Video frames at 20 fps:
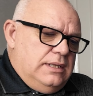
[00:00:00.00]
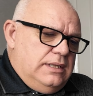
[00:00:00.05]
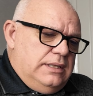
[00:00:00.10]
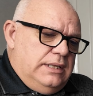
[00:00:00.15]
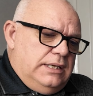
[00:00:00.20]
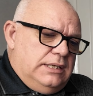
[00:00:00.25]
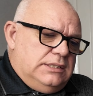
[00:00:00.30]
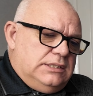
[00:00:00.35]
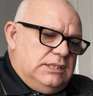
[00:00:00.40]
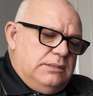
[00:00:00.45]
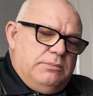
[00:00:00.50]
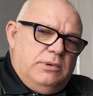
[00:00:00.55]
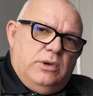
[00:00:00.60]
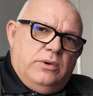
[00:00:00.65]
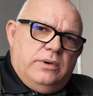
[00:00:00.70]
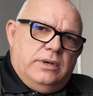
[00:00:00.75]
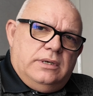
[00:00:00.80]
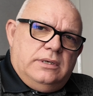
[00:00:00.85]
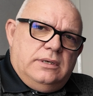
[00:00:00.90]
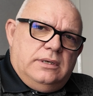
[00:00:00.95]
this
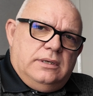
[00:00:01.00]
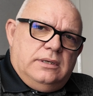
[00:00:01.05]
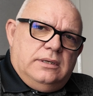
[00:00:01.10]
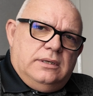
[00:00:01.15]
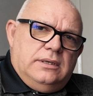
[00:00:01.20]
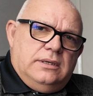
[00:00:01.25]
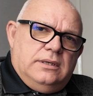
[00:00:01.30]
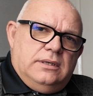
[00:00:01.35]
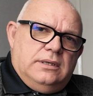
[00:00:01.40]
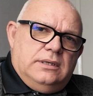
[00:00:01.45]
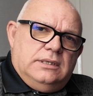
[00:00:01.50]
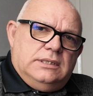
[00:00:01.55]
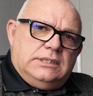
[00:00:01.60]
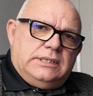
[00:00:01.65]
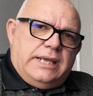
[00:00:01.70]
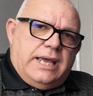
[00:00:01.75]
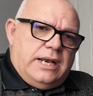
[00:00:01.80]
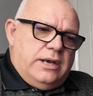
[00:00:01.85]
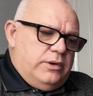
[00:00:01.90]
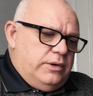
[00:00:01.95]
Sermoon
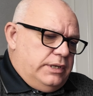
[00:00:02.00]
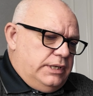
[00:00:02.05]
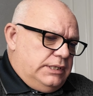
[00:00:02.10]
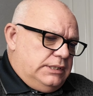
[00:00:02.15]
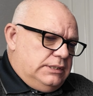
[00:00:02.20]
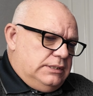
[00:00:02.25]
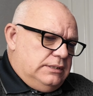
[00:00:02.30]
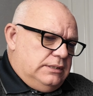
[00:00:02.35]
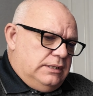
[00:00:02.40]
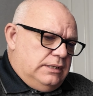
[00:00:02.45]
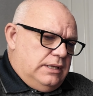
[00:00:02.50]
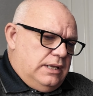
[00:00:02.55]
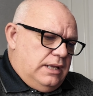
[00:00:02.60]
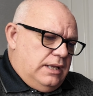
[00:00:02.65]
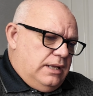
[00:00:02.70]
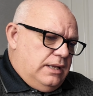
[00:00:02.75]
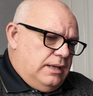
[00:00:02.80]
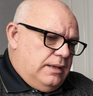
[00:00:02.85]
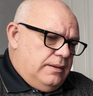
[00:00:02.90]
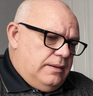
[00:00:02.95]
scanner is.
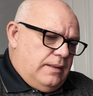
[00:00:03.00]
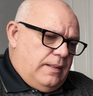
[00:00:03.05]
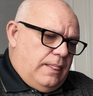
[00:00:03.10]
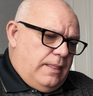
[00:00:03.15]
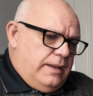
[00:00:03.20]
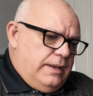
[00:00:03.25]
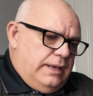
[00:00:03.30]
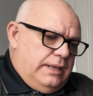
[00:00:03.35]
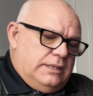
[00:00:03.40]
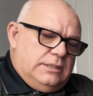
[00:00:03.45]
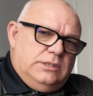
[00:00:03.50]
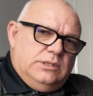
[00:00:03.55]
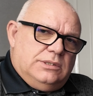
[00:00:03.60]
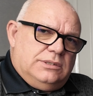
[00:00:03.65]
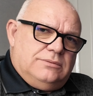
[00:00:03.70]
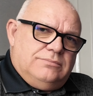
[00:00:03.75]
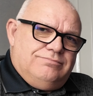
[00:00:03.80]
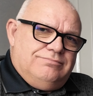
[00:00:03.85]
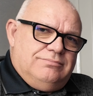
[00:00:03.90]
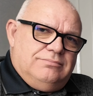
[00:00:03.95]
It's
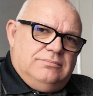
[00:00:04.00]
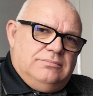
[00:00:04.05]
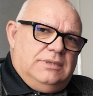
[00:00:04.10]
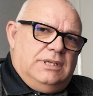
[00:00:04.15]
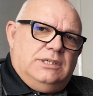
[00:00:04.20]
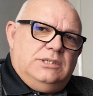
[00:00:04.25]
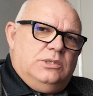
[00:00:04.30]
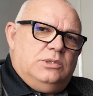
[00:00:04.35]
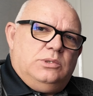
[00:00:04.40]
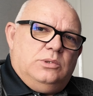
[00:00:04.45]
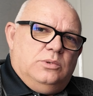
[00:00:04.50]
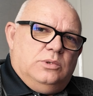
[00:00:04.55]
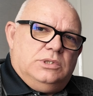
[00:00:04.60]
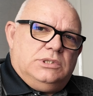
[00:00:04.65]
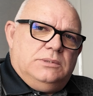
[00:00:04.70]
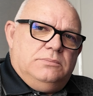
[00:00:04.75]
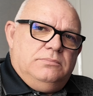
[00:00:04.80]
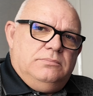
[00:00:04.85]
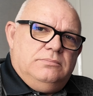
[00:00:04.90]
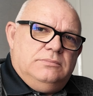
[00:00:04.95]
just
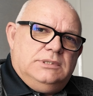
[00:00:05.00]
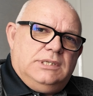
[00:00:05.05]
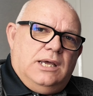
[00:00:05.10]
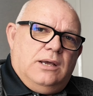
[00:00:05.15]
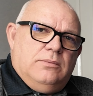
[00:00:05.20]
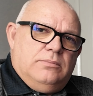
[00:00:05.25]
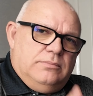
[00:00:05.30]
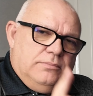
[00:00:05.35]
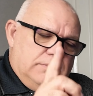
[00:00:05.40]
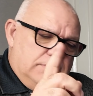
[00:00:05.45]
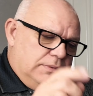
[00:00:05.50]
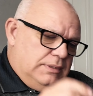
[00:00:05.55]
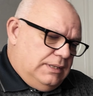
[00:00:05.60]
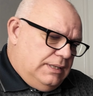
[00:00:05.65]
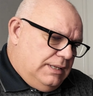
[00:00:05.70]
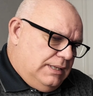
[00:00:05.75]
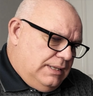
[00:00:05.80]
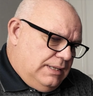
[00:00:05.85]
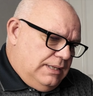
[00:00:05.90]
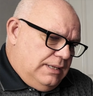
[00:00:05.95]
awesome. So
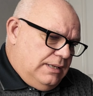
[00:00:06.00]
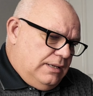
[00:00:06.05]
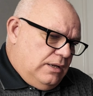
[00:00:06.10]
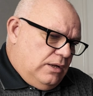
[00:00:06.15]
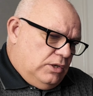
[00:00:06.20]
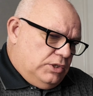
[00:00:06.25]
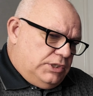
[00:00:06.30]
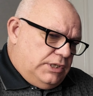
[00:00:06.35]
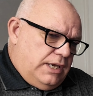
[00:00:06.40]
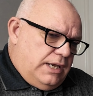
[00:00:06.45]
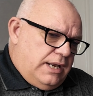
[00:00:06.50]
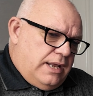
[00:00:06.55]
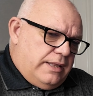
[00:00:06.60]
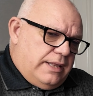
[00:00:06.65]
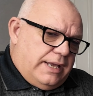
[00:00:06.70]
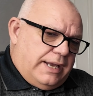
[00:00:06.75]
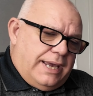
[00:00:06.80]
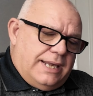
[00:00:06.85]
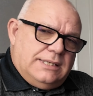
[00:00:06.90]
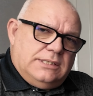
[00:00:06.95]
I'll show you how
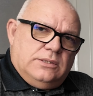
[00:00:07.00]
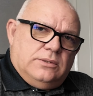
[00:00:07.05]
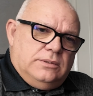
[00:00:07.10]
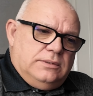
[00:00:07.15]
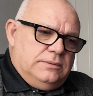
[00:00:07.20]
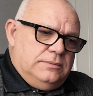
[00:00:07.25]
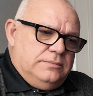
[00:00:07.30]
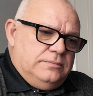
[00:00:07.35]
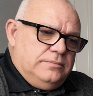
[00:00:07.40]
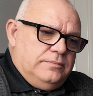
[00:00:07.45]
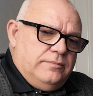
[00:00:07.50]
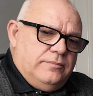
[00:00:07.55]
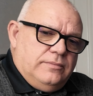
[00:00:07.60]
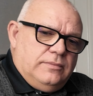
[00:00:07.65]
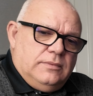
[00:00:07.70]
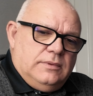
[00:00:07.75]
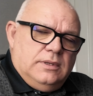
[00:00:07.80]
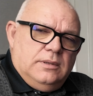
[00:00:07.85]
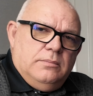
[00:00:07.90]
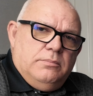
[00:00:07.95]
that gets on.
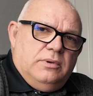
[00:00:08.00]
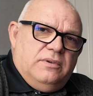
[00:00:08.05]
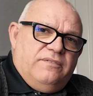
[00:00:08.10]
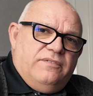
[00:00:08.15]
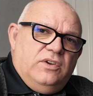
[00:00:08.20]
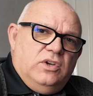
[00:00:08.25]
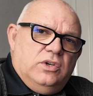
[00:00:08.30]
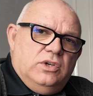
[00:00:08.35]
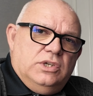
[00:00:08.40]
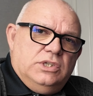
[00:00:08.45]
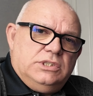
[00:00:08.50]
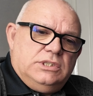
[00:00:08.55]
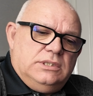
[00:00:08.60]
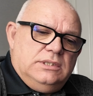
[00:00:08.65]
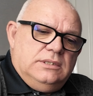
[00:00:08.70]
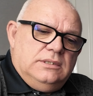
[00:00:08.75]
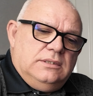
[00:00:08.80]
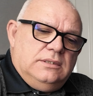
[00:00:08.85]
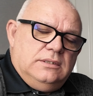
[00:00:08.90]
But first,